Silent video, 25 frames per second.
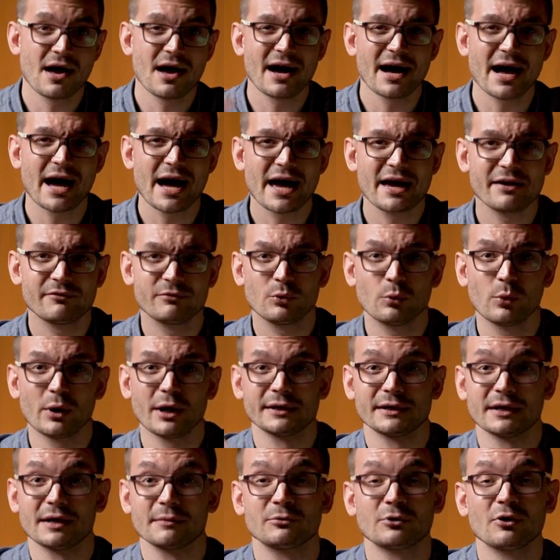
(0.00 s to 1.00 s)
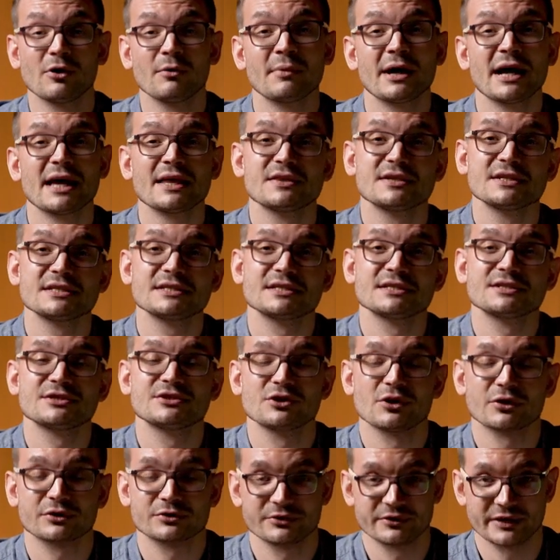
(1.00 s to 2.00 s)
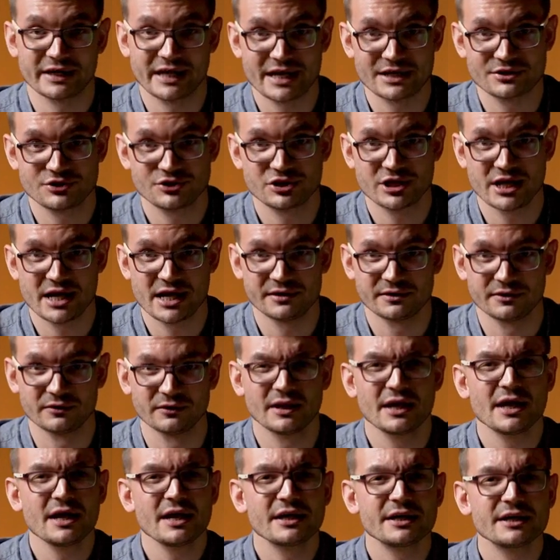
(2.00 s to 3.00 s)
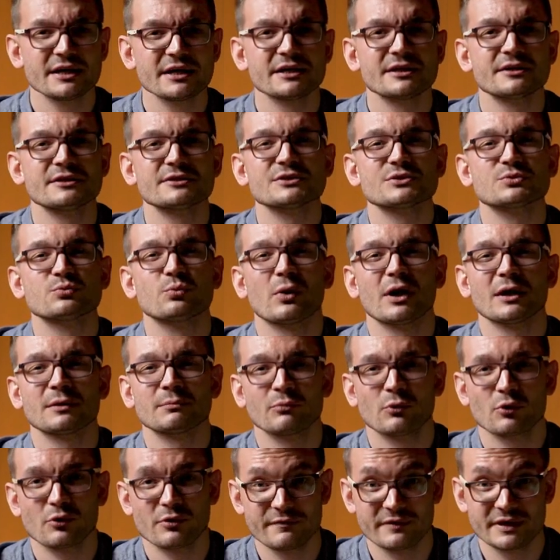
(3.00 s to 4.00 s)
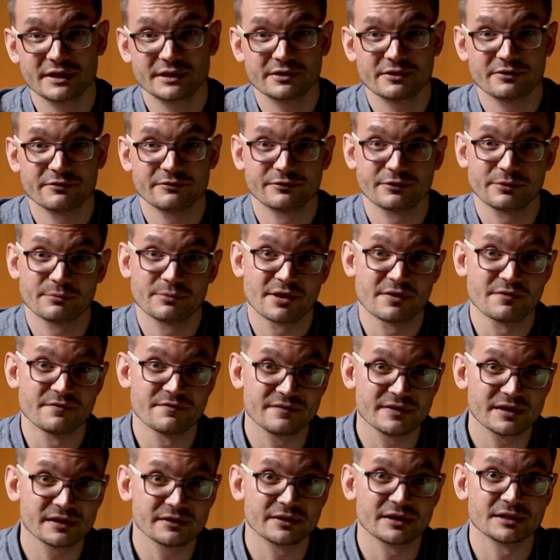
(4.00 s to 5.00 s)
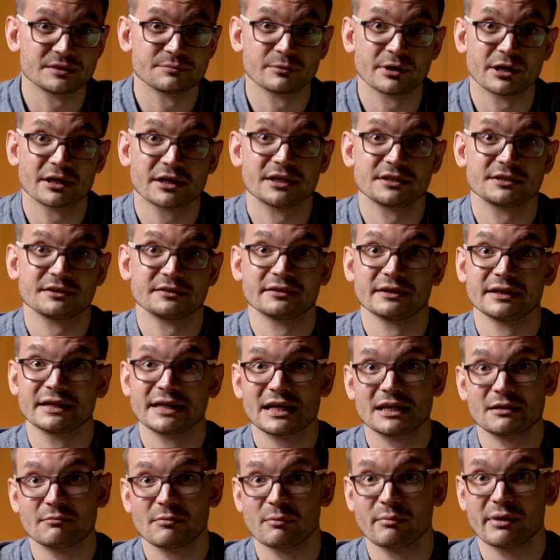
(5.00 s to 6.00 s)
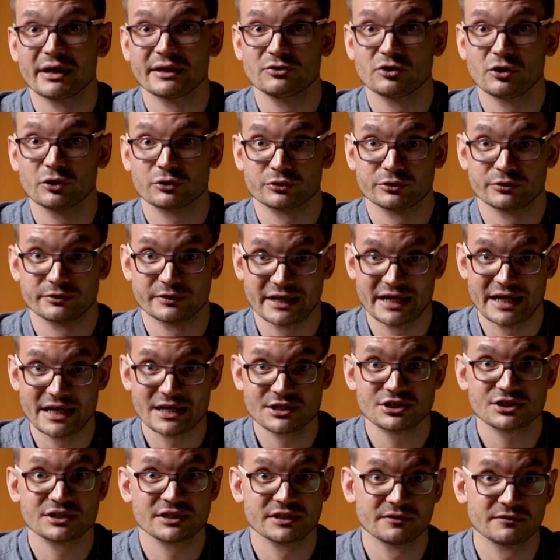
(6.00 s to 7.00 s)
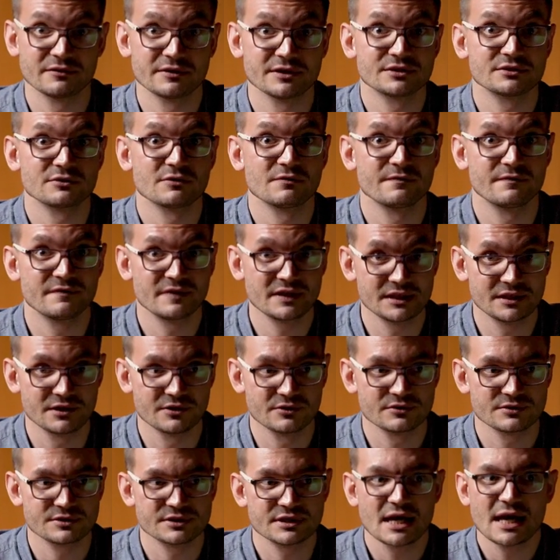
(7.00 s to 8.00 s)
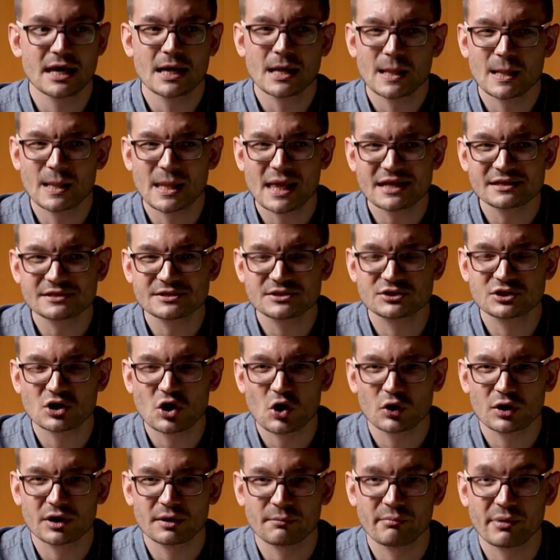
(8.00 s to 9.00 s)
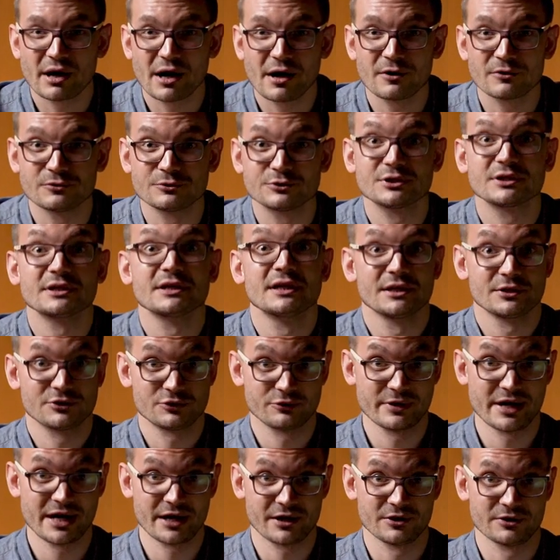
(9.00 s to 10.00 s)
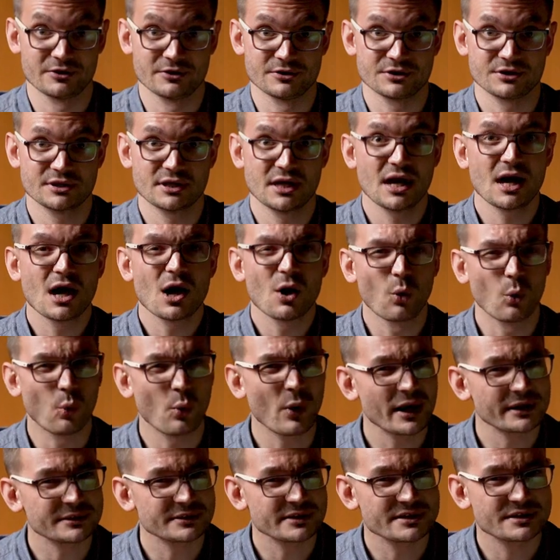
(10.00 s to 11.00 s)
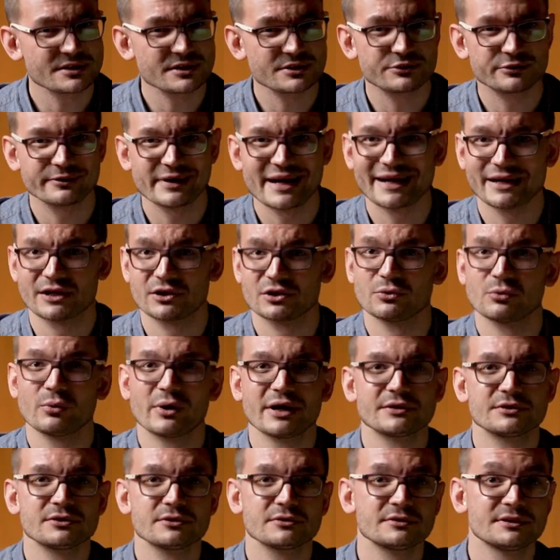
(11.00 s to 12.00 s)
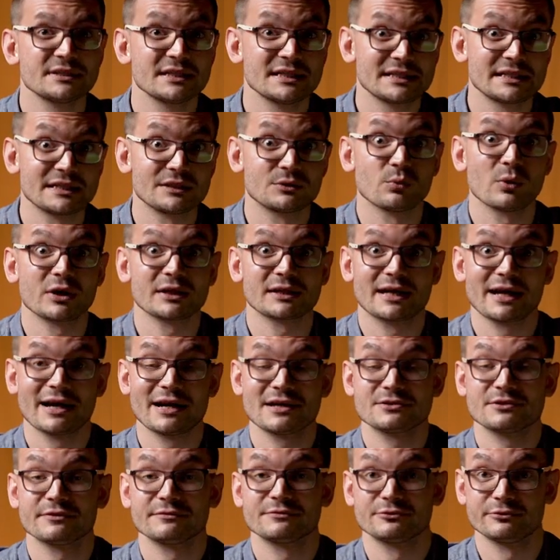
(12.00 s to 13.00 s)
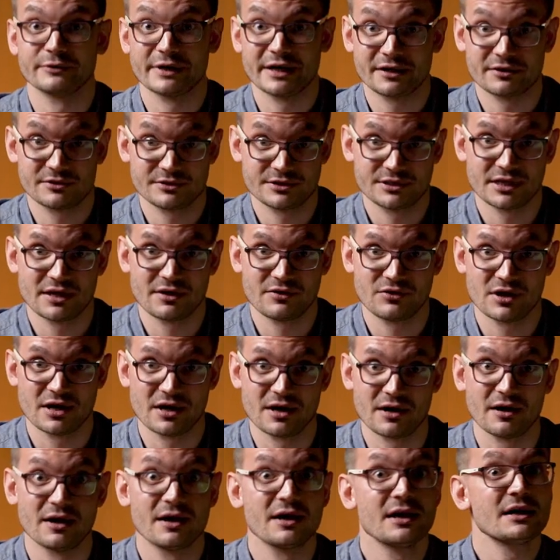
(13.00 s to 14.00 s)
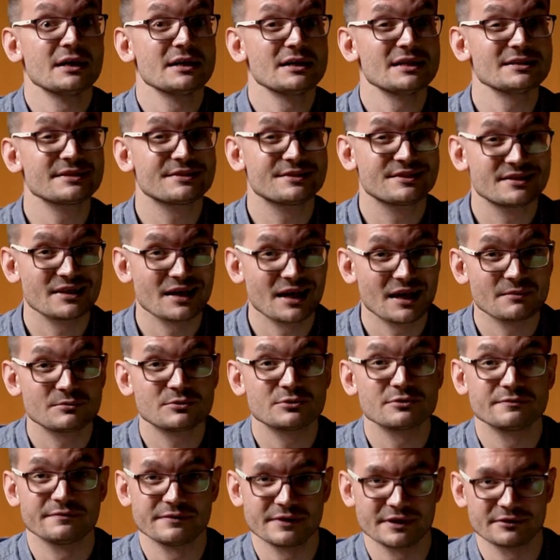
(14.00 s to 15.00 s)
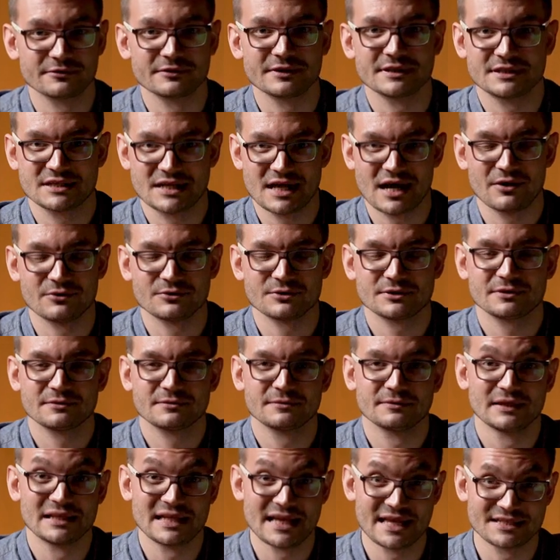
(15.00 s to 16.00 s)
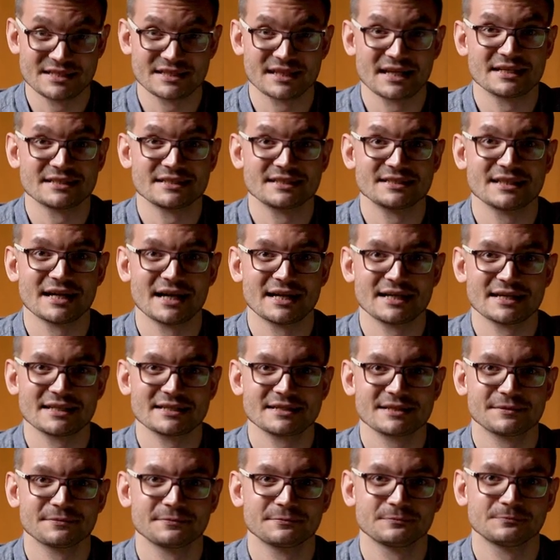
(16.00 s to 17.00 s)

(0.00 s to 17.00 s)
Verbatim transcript: Hi everyone, I'm Roma and this is Doctor Cash channel. Here's one more video from the Affiliate Marketing Academy by Doctor Cash series of videos. Let's talk about trackers. What is a tracker? Why do you need it? What kinds of trackers are there? It's time to figure it out. Let's get started.